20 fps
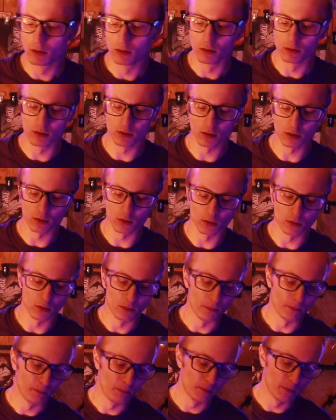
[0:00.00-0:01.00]
So,
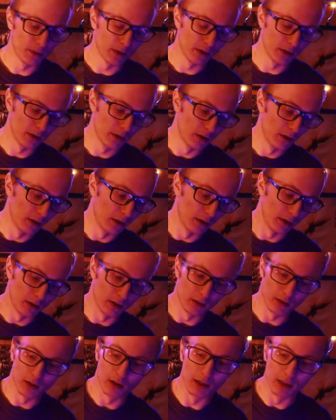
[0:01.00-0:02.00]

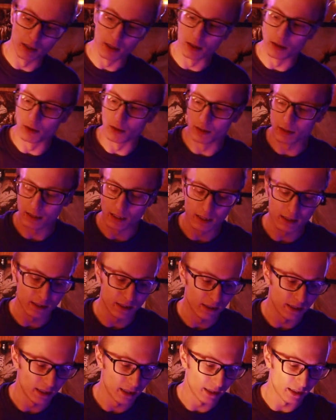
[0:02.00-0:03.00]
the size of
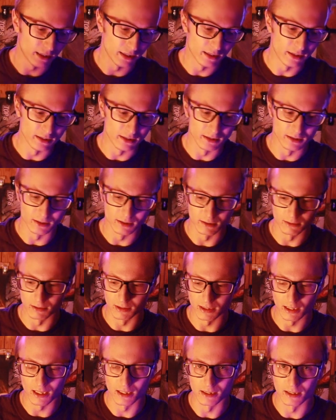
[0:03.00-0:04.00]
the deck is the
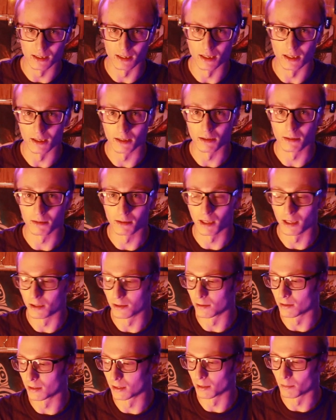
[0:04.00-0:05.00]
size of the deck. Can't
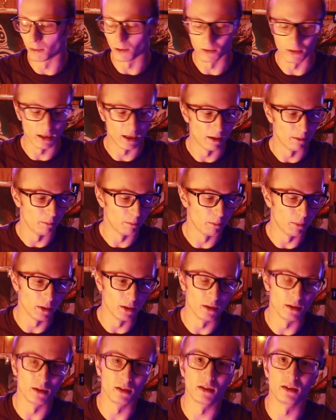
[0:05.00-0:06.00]
do anything about that.
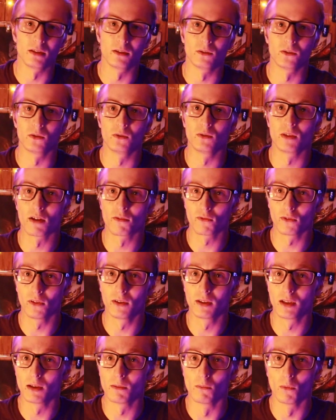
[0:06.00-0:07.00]
But you
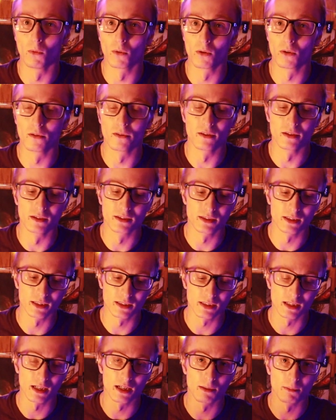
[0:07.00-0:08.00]
definitely get more than
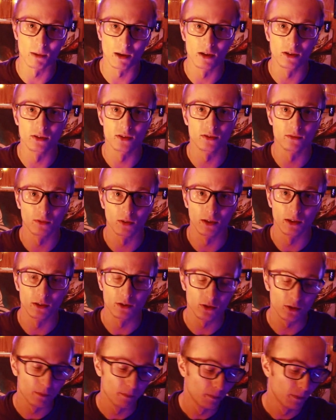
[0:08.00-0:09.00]
6 to 8 miles of
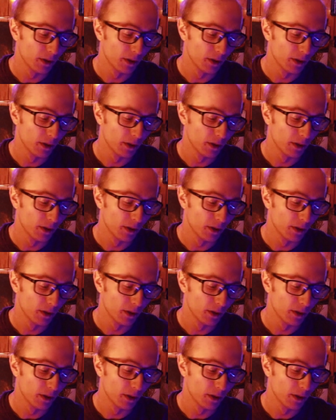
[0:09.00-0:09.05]
range.